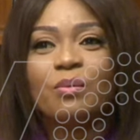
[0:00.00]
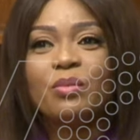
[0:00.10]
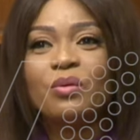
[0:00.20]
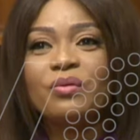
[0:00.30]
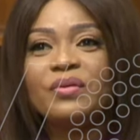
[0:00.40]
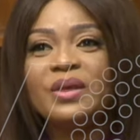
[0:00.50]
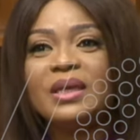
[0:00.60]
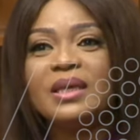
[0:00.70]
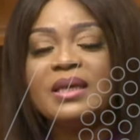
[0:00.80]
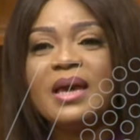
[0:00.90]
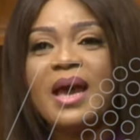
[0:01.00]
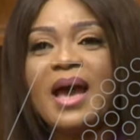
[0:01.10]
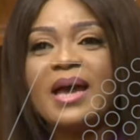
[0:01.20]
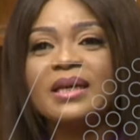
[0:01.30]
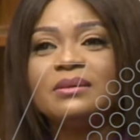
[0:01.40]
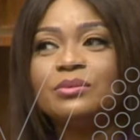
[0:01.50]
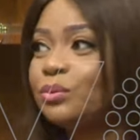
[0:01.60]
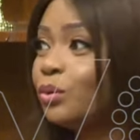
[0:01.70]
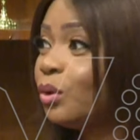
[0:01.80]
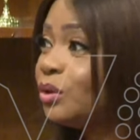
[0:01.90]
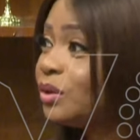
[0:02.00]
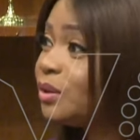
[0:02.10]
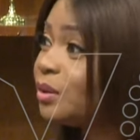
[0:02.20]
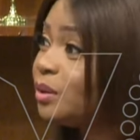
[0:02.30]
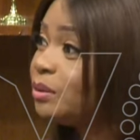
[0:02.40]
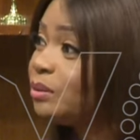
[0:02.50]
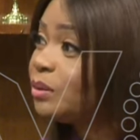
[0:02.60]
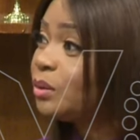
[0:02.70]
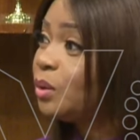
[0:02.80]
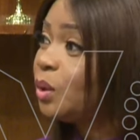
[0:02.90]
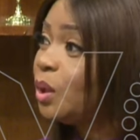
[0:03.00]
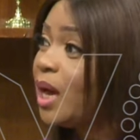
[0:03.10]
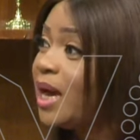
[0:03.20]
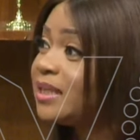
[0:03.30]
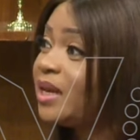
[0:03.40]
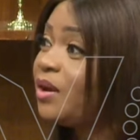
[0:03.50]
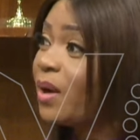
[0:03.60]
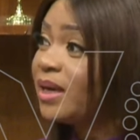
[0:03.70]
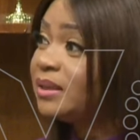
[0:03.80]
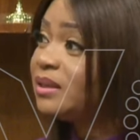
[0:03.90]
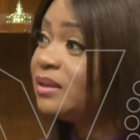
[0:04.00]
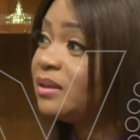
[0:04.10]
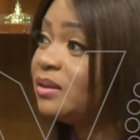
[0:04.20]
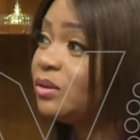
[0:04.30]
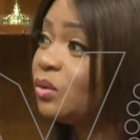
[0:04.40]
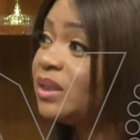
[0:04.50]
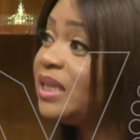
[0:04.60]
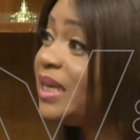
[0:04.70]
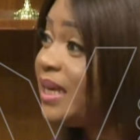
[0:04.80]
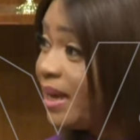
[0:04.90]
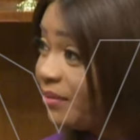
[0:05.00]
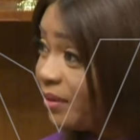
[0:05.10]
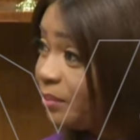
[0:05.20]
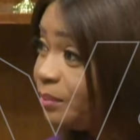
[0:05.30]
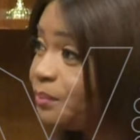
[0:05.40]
a movie I wrote since, I started writing since 2011.